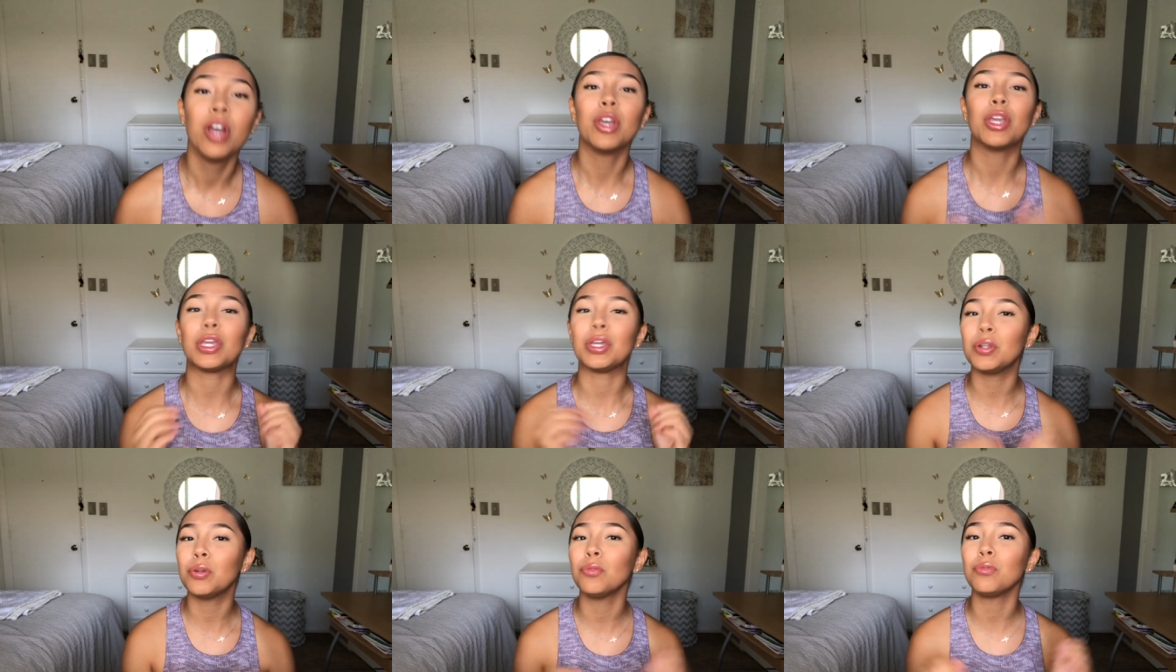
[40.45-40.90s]

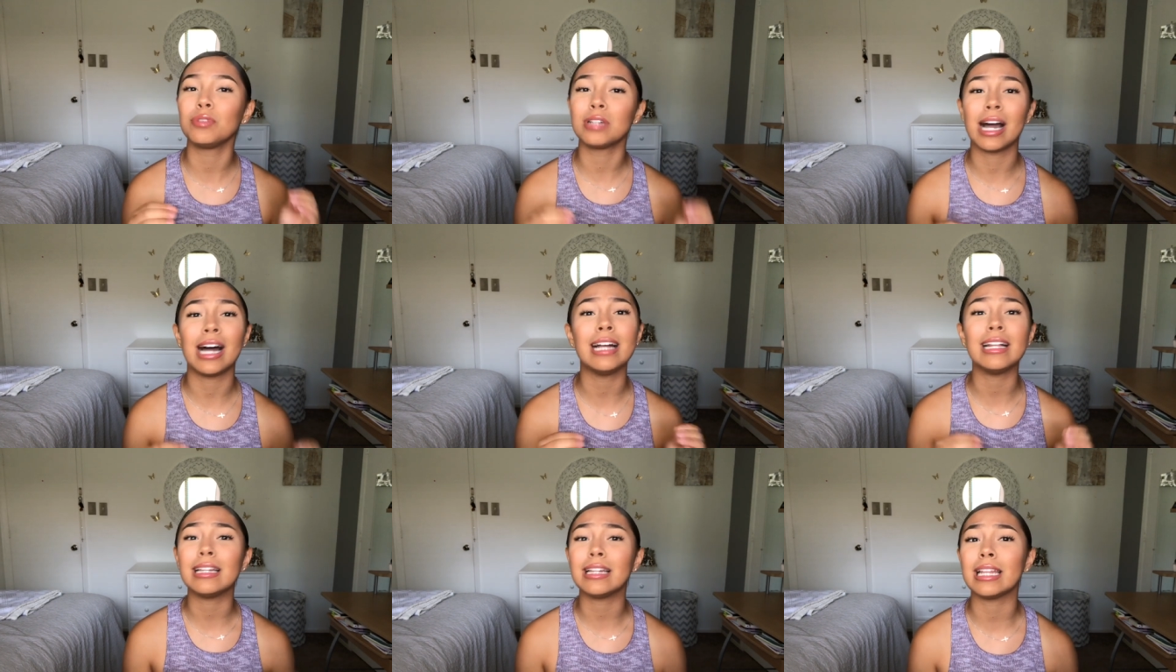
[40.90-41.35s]
You do
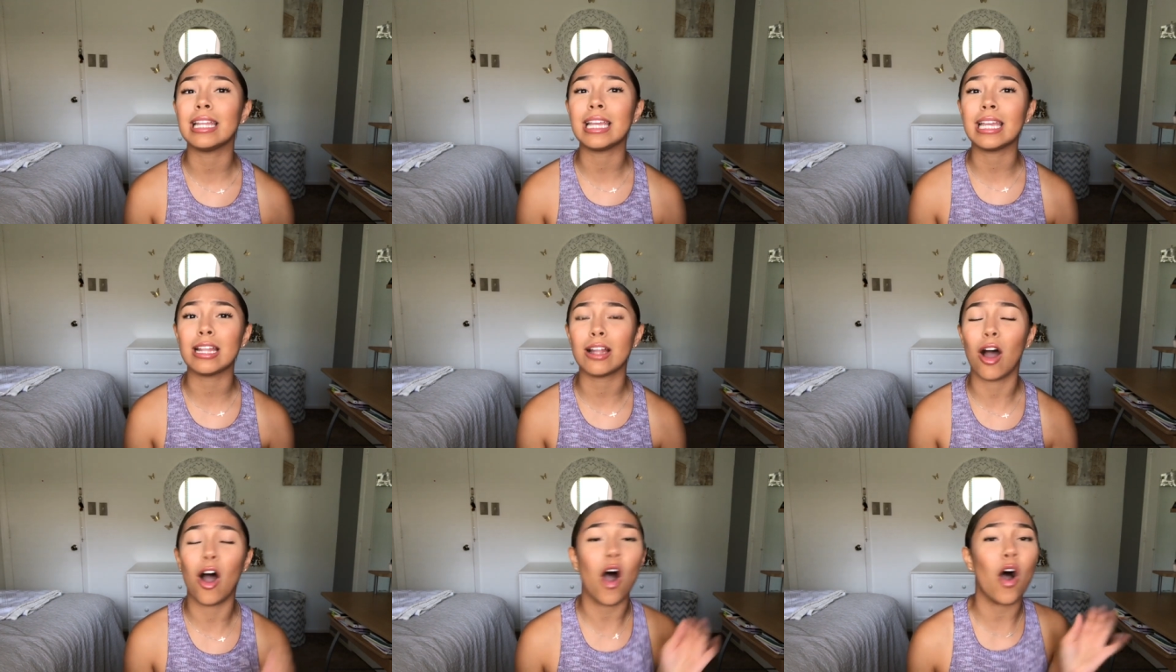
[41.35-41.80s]
not
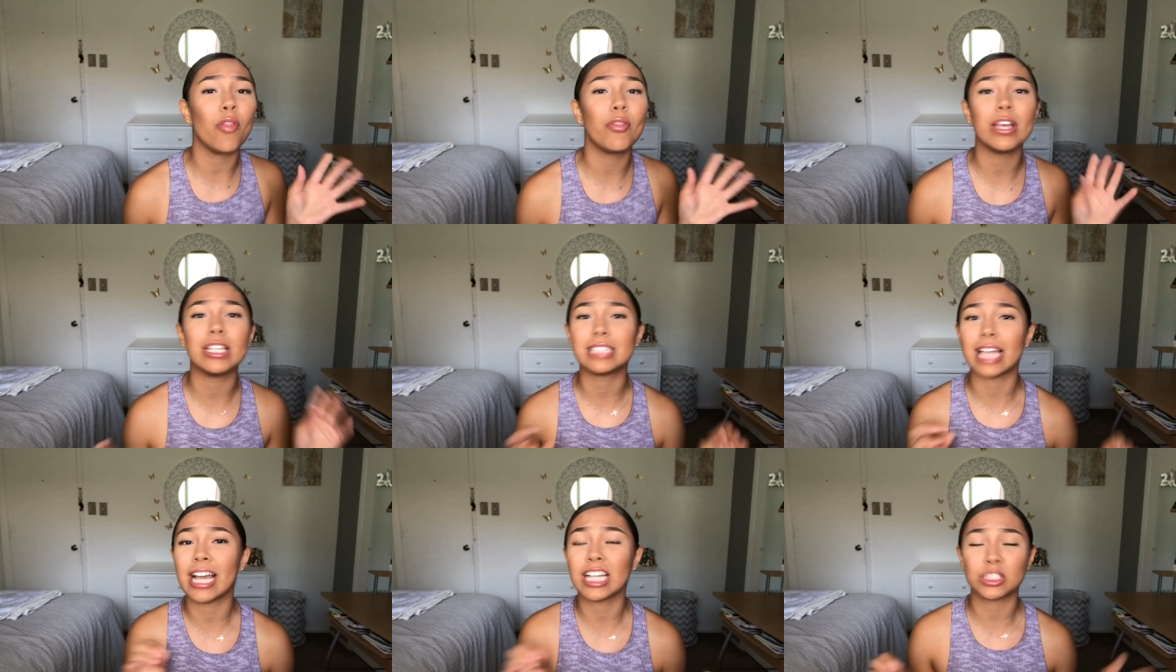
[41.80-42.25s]
need all
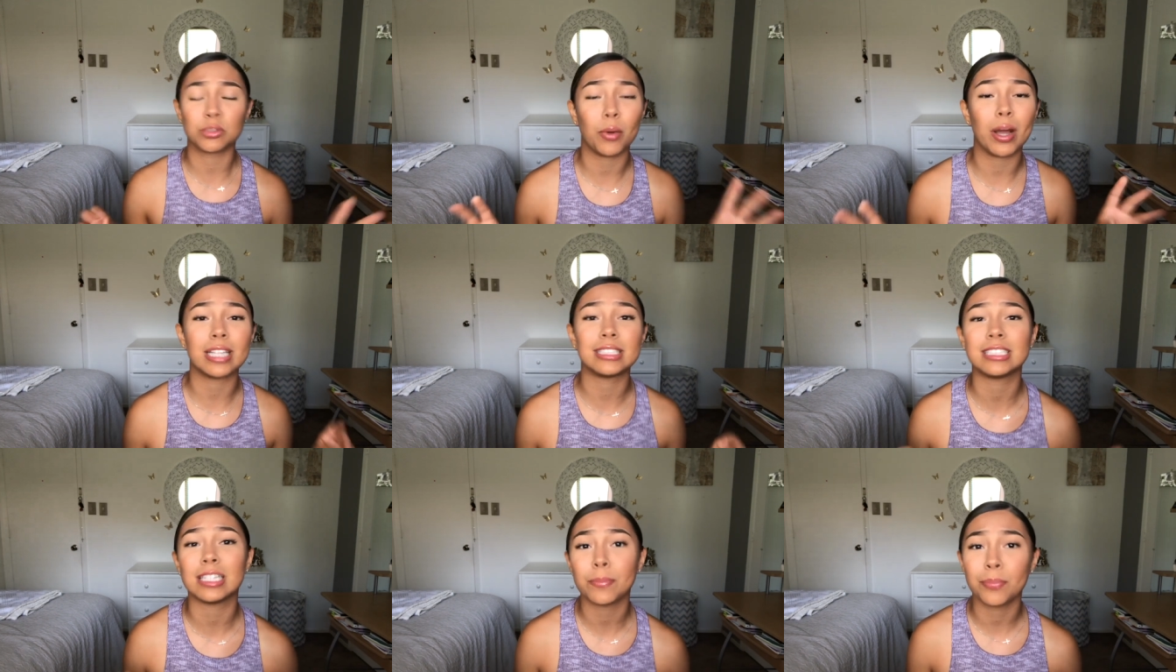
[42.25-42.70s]
these
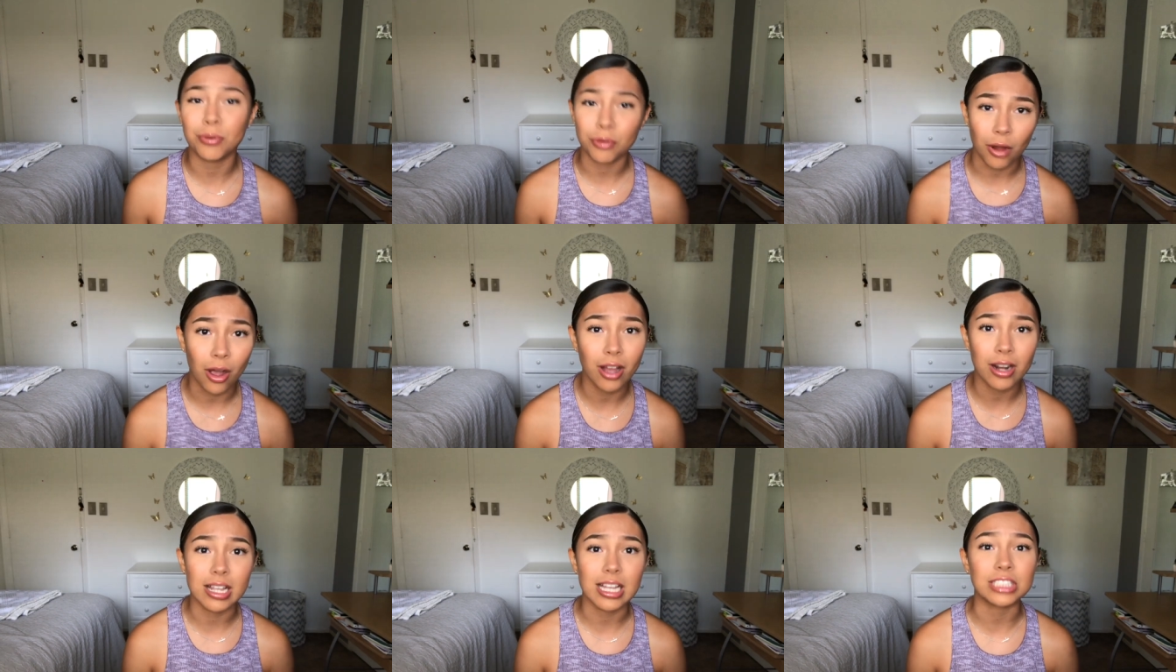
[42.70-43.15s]
XYZ
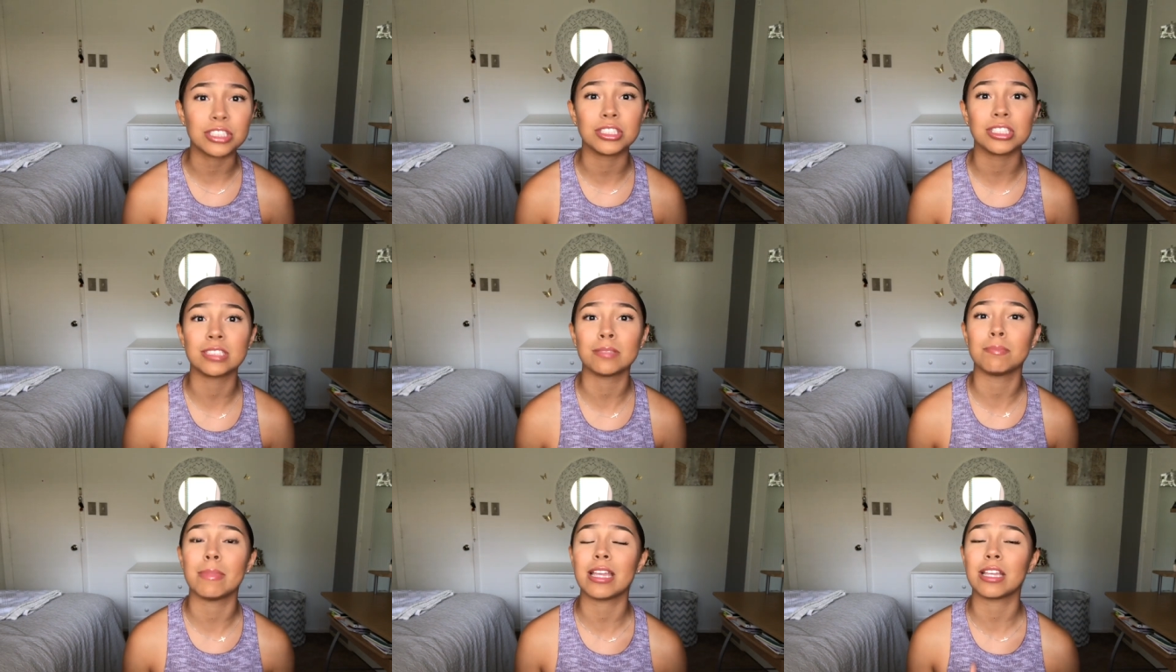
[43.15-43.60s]
products
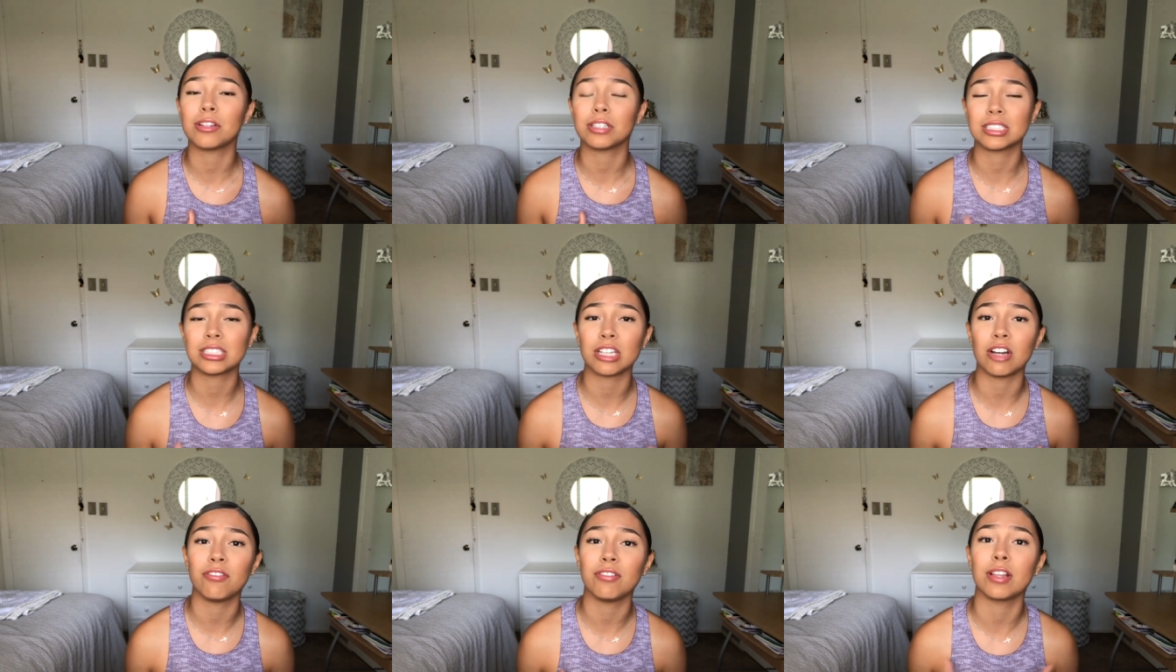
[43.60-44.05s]
just to make
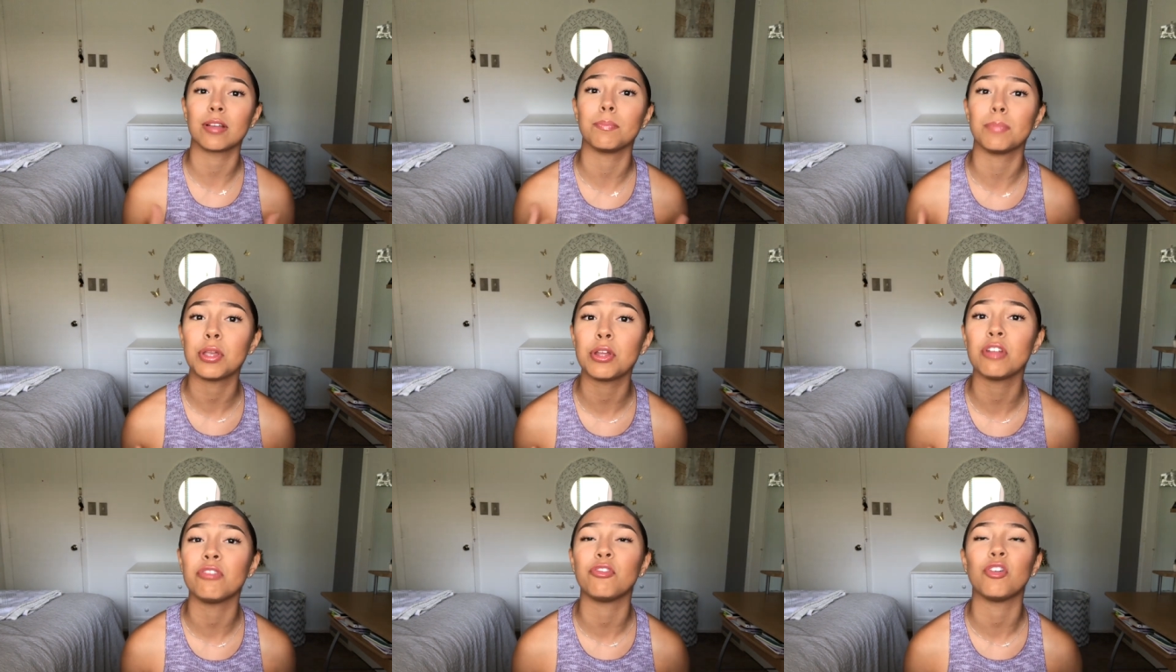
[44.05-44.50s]
yourself look
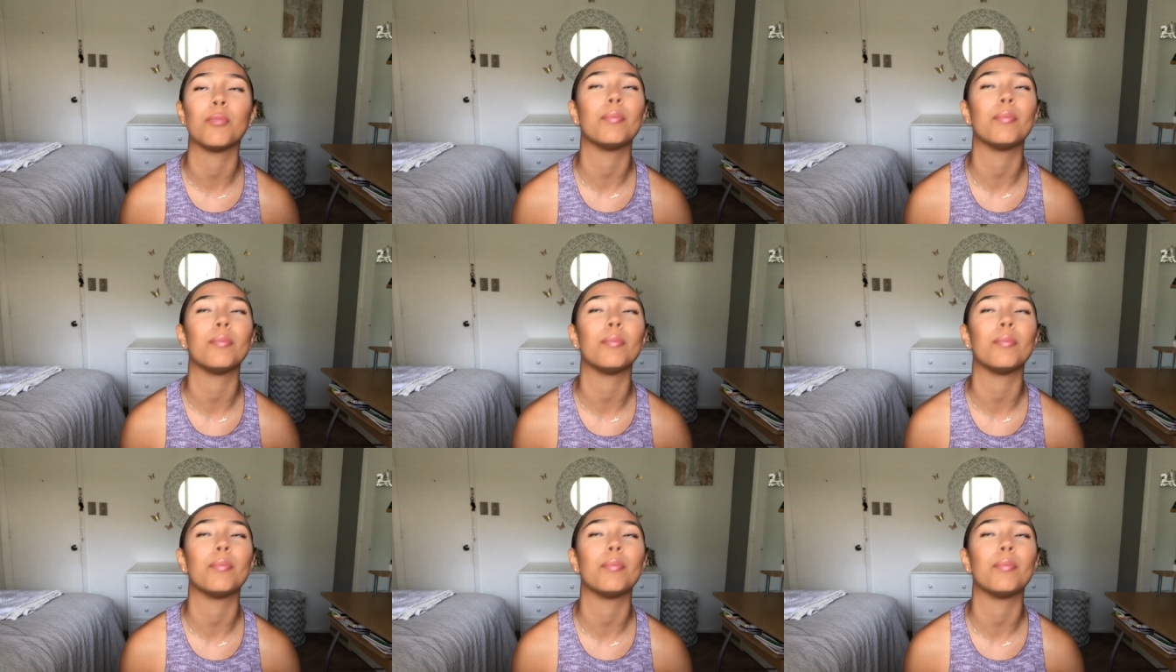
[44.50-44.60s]
beautiful,